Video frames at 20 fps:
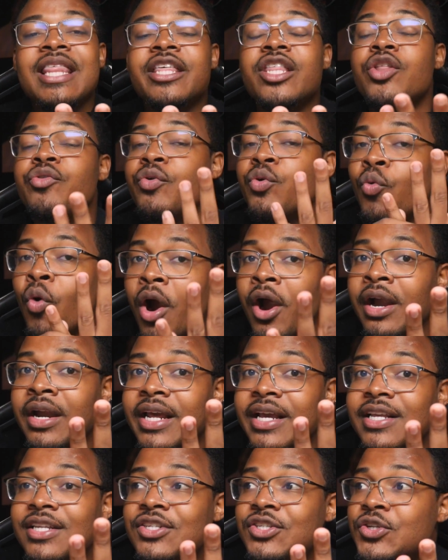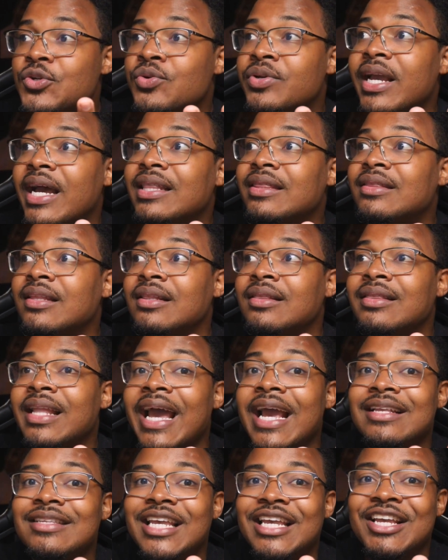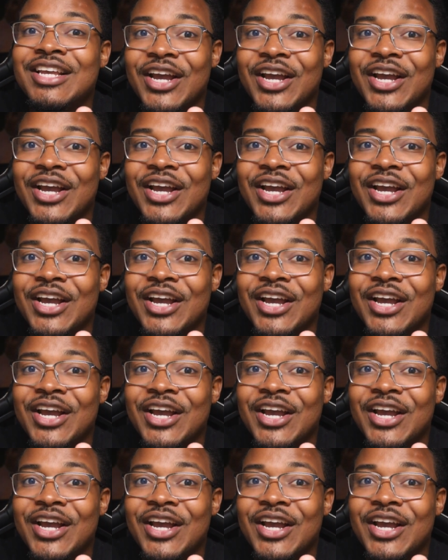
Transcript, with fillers: and then the reward is you get the light